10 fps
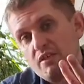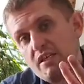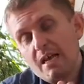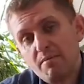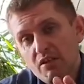
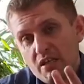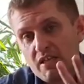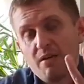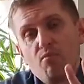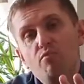medicines
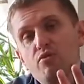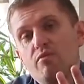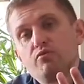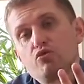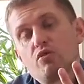all
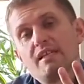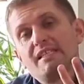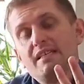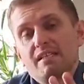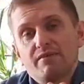
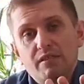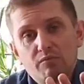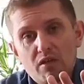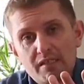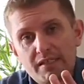medical
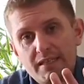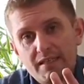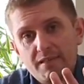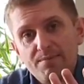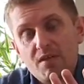products which
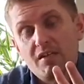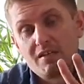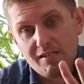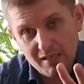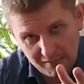
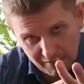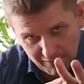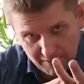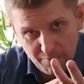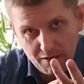they are
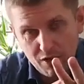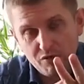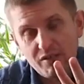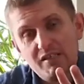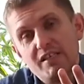made as
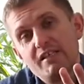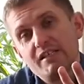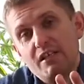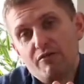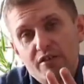us to the
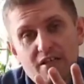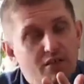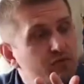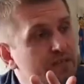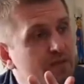party
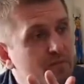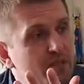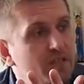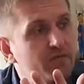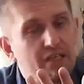are
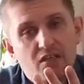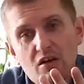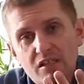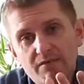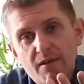made from
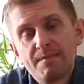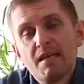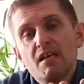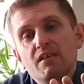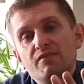
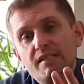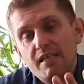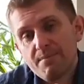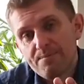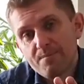accessories from
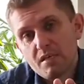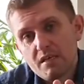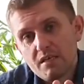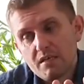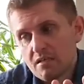
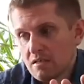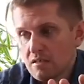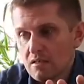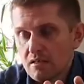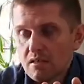
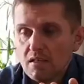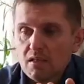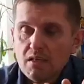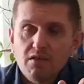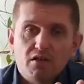import
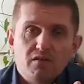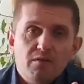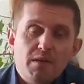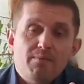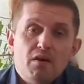accessories all
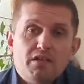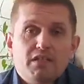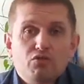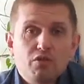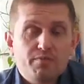import
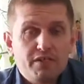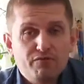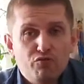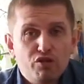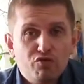
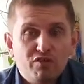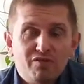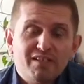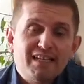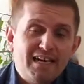
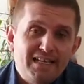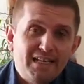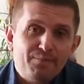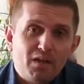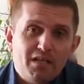accessories they have
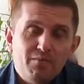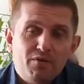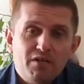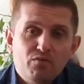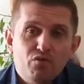stopped
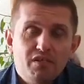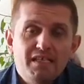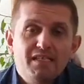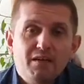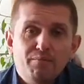to us.
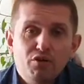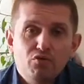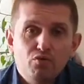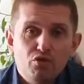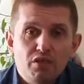
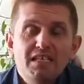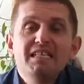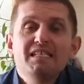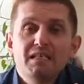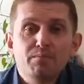Here go
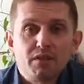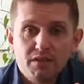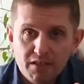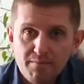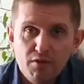because
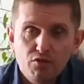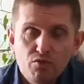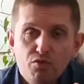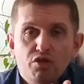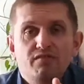all
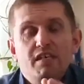countries